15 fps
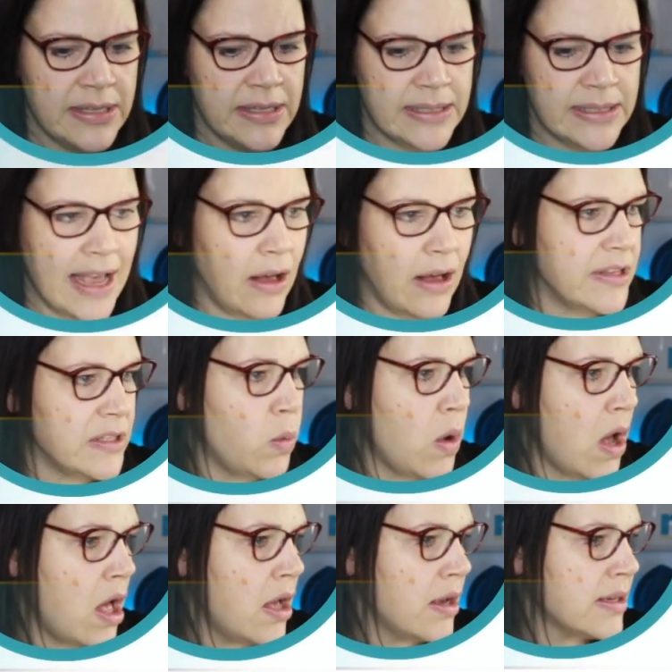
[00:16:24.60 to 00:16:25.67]
see how this
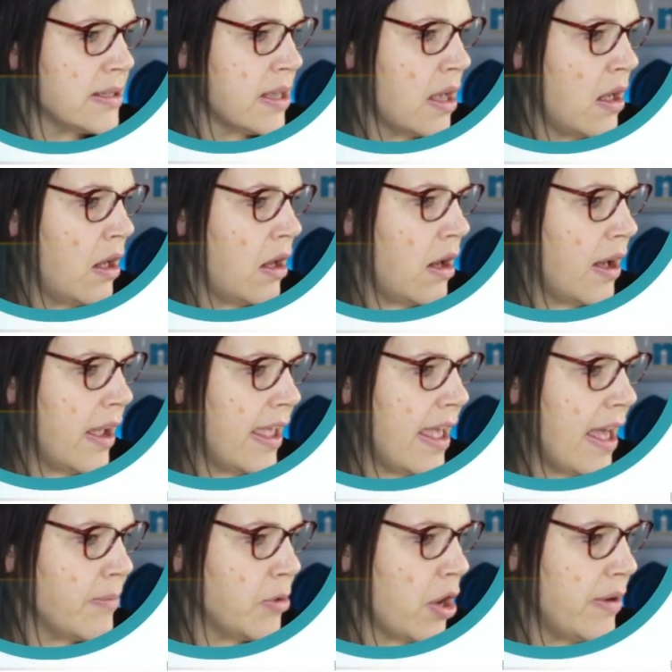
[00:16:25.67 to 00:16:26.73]
works, I
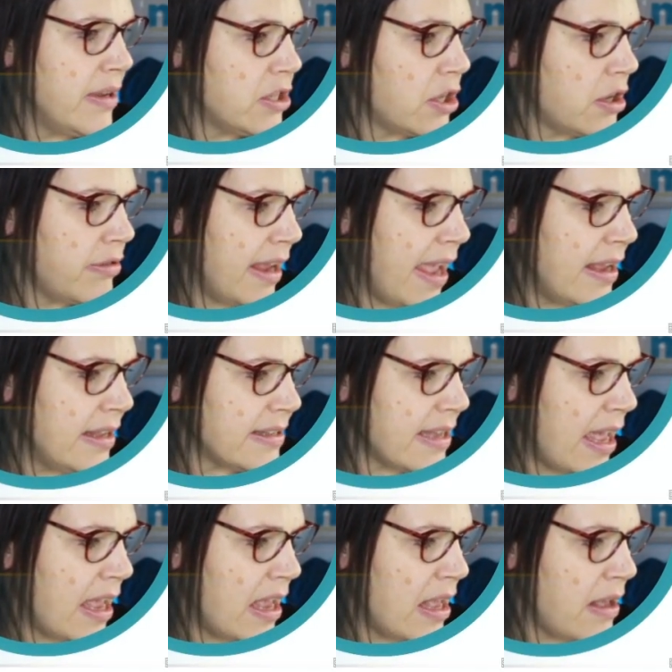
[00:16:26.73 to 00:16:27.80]
am going to create
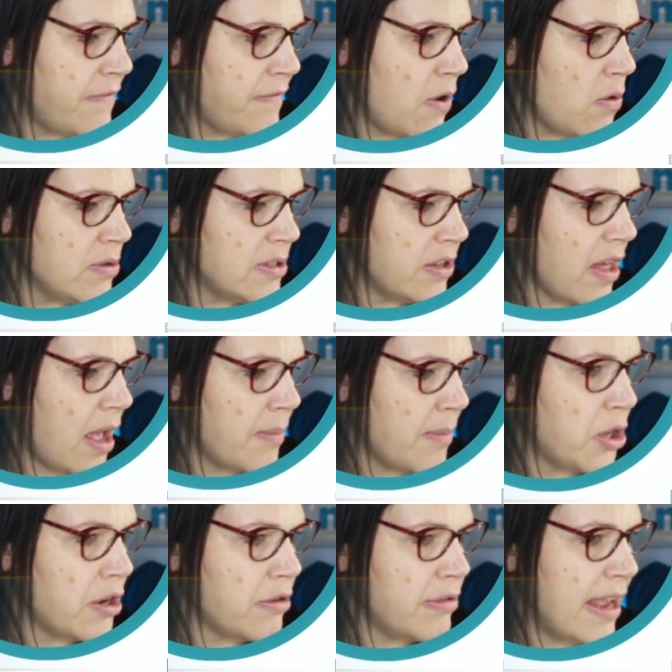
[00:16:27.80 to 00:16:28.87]
a folder that I'm
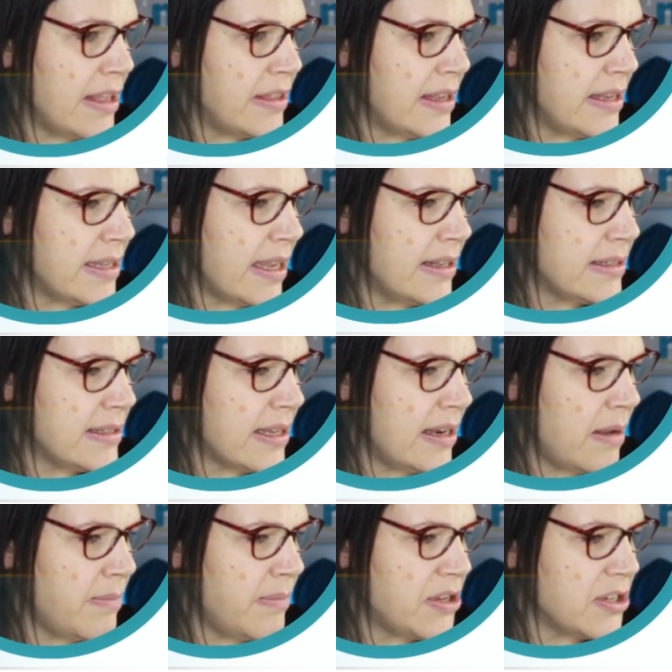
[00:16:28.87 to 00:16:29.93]
going to create these in. So
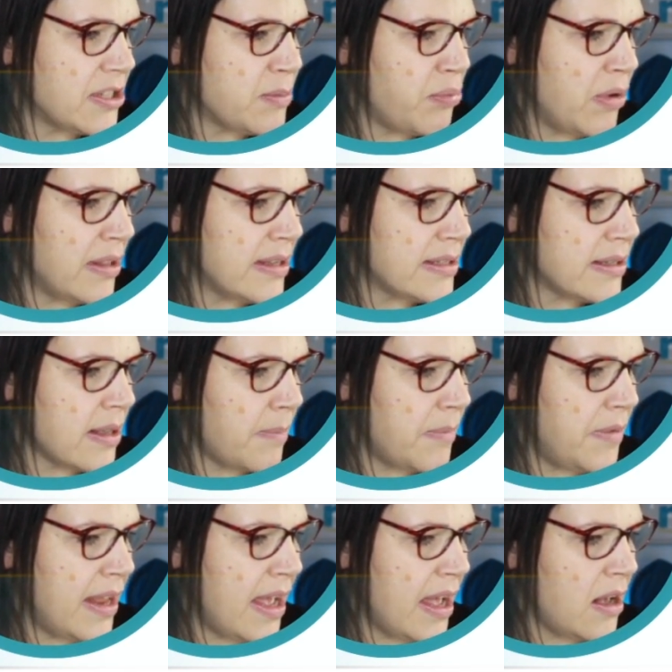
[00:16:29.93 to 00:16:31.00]
let me just bring this up
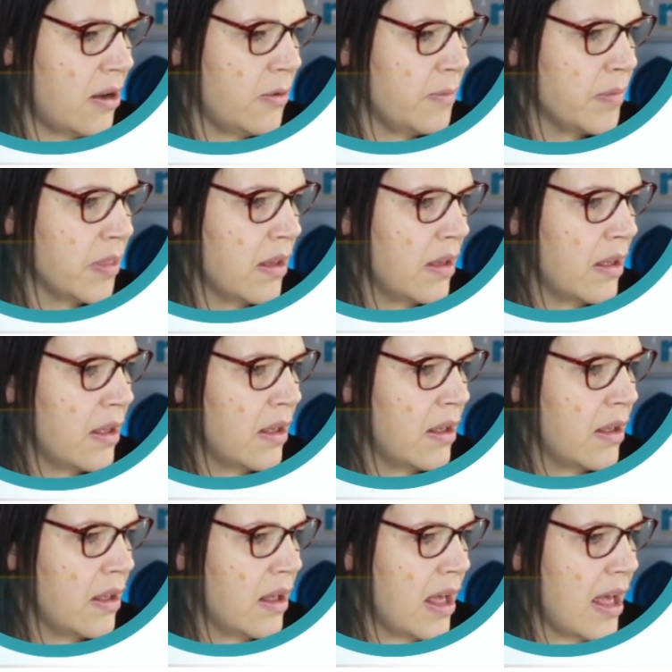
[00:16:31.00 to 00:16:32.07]
now.
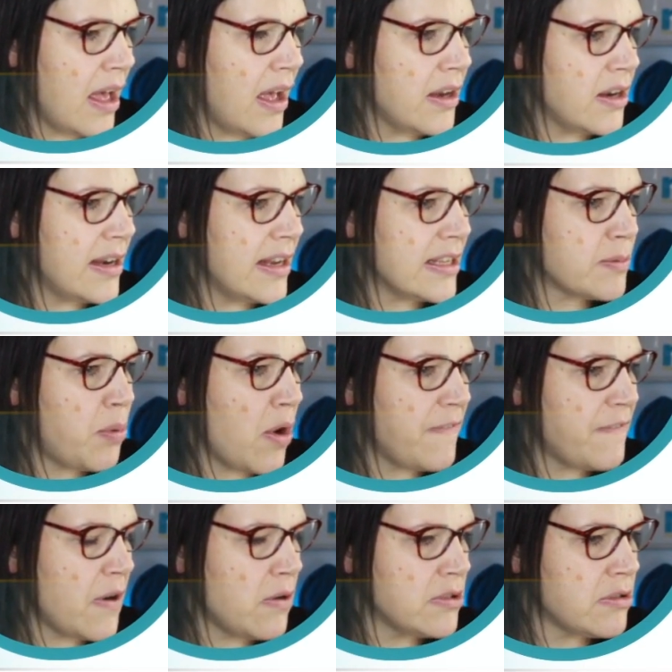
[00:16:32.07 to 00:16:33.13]
And let's put a
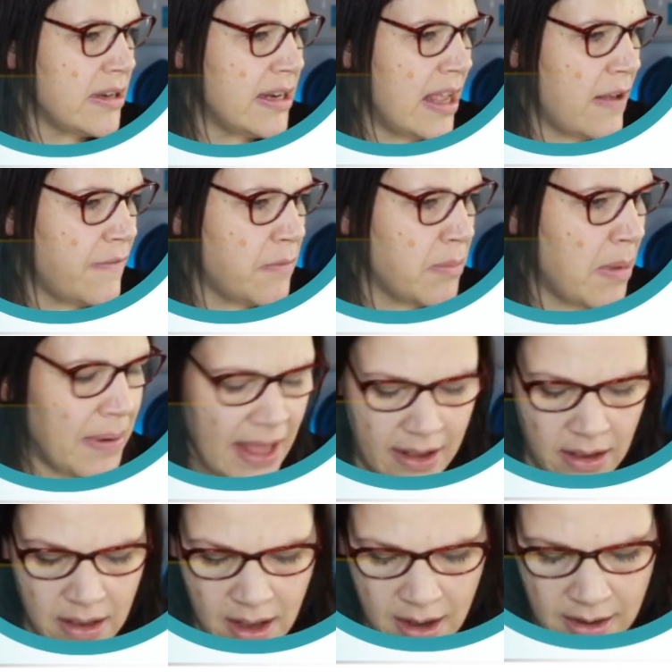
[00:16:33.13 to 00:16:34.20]
folder in here for my
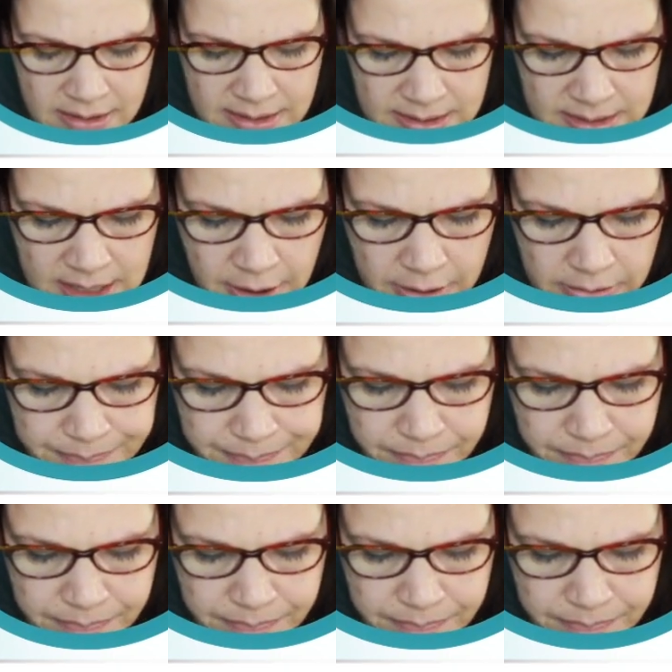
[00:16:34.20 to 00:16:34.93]
playing cards. So